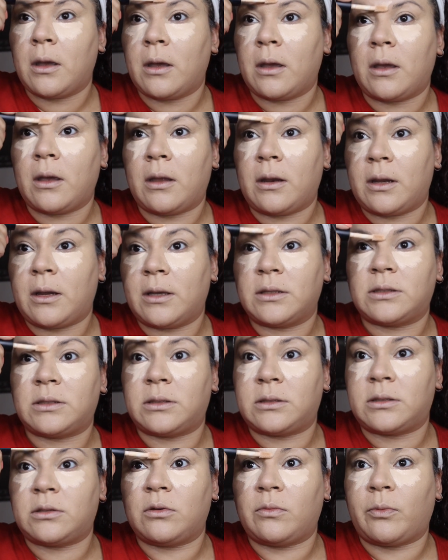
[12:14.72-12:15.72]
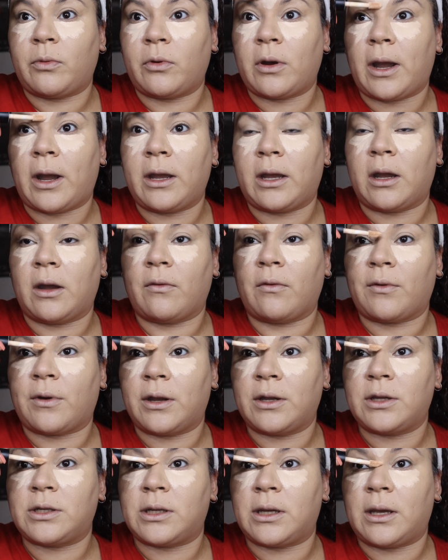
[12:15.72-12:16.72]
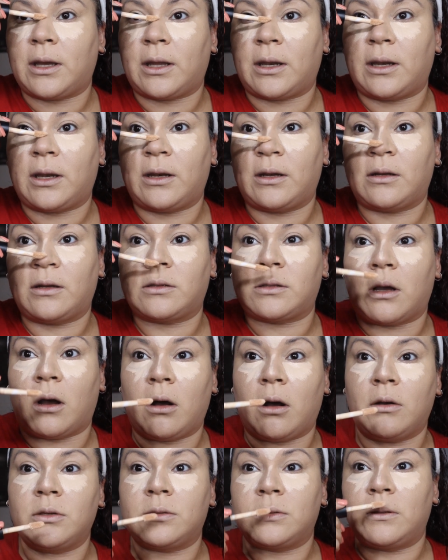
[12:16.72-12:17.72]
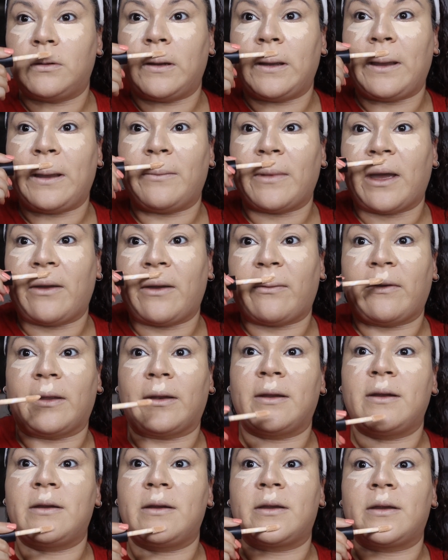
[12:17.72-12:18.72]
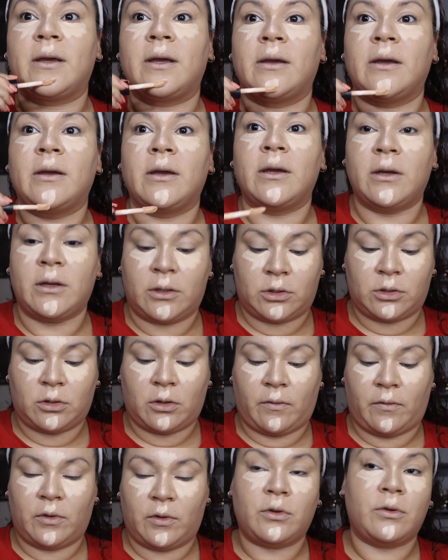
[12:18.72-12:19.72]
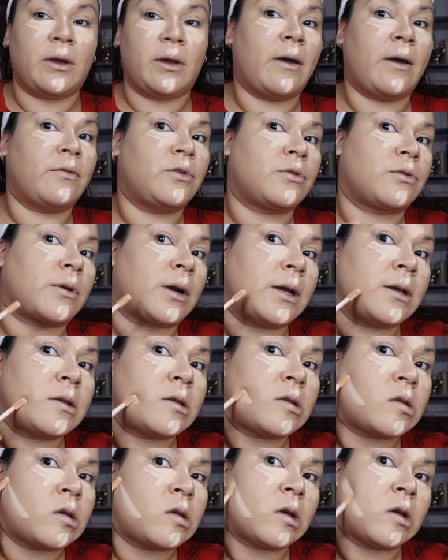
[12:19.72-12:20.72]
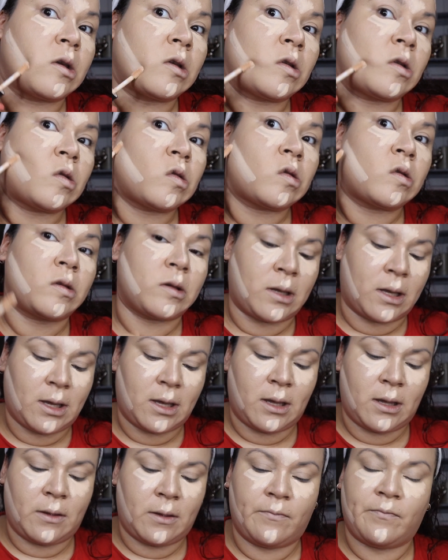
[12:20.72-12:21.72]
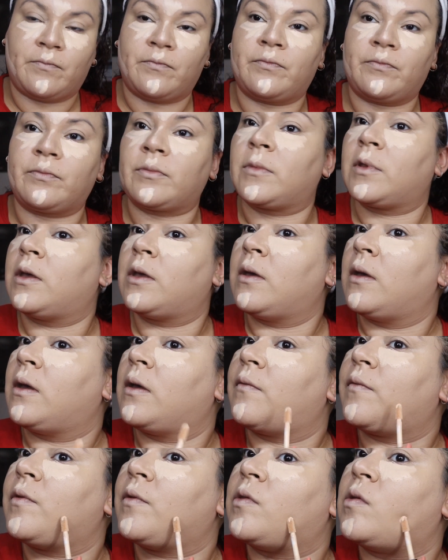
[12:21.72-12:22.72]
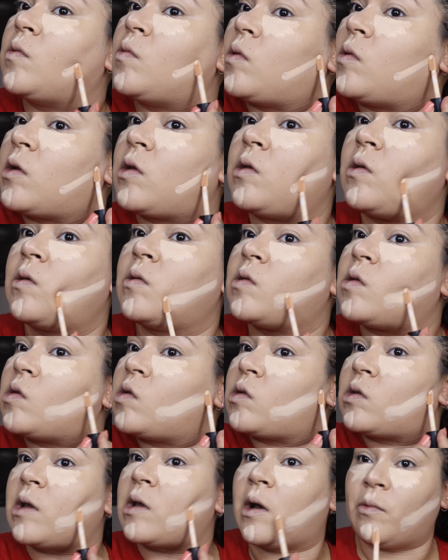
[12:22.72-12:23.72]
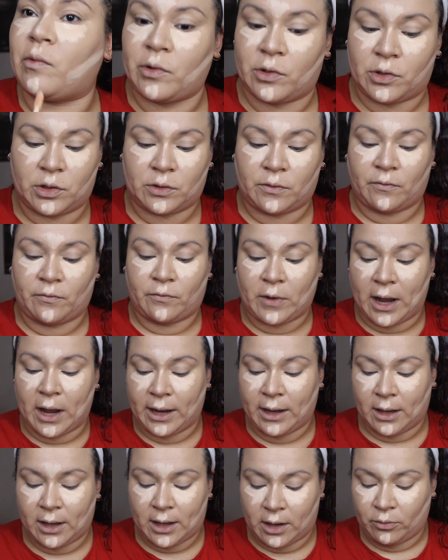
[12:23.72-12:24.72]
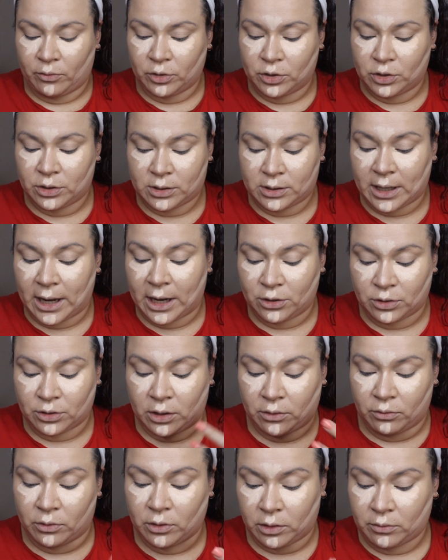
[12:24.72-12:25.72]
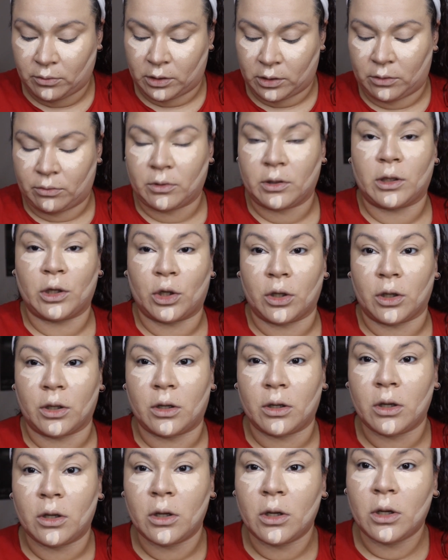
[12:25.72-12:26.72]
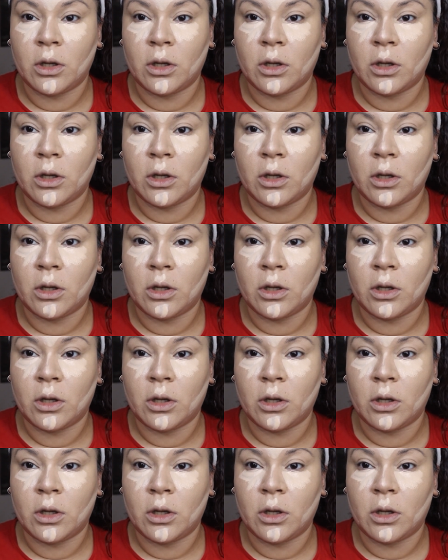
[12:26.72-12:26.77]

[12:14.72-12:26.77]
It is super high coverage and it is also a matte finish. So if you do have dry skin, if you do want to use this, I would just hydrate really, really, really good.